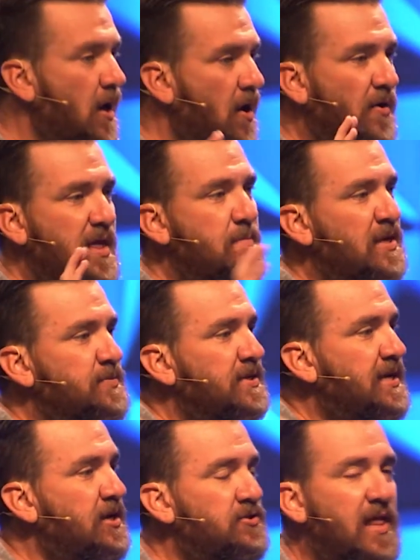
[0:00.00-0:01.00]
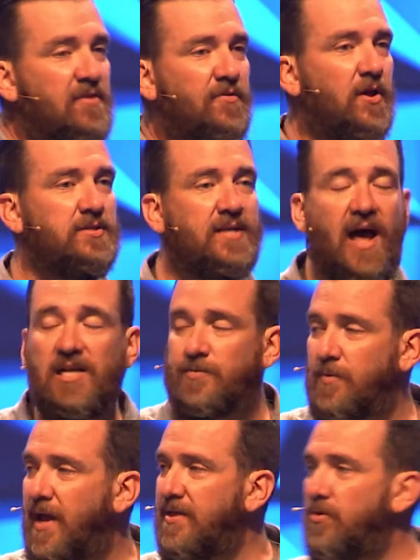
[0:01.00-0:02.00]
Oh, they must be teaching that false
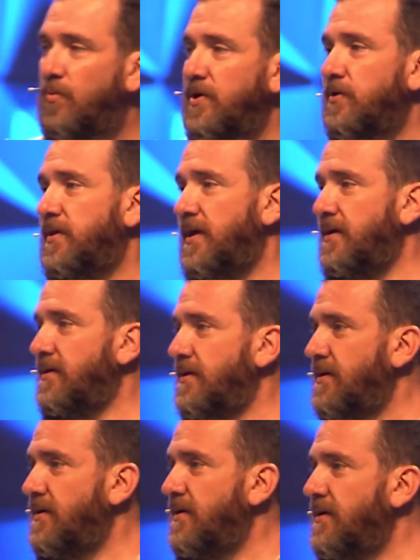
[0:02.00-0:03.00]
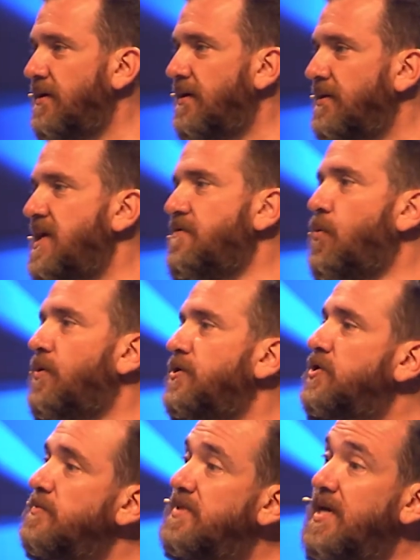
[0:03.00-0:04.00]
gospel, not the real thing. They have a
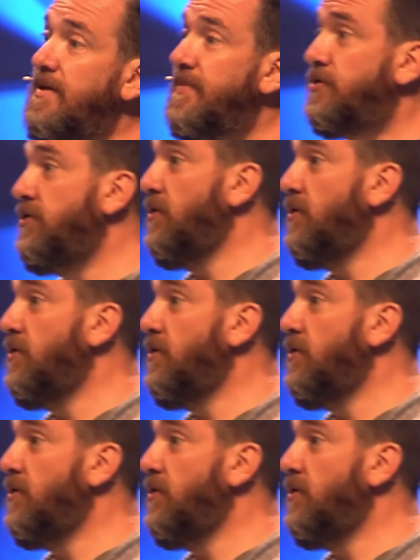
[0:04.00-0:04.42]
worship team that you